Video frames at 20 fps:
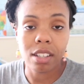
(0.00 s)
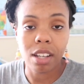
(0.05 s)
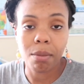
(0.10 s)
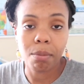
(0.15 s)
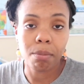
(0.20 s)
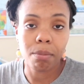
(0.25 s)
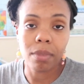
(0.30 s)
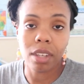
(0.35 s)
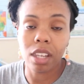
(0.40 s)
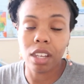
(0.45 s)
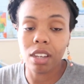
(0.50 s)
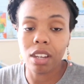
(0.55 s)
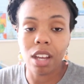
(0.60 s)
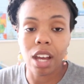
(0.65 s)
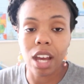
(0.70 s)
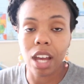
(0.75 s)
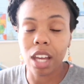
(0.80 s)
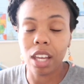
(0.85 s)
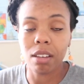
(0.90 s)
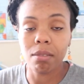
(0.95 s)

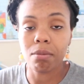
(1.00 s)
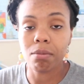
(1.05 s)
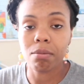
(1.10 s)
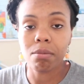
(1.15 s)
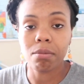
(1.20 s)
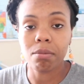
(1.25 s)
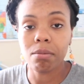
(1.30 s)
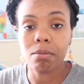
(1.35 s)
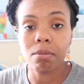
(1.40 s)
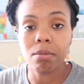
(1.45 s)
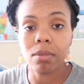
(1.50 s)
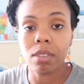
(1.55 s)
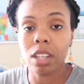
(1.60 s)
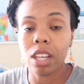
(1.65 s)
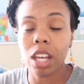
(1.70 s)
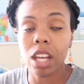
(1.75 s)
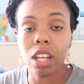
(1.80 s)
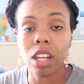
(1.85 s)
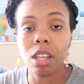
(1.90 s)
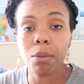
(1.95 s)

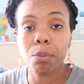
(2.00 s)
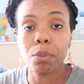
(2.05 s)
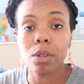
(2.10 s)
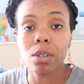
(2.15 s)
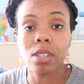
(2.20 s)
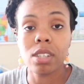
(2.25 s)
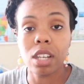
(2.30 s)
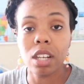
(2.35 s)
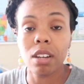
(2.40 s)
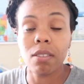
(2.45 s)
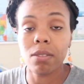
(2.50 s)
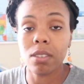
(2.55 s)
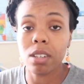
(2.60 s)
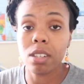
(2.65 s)
80% of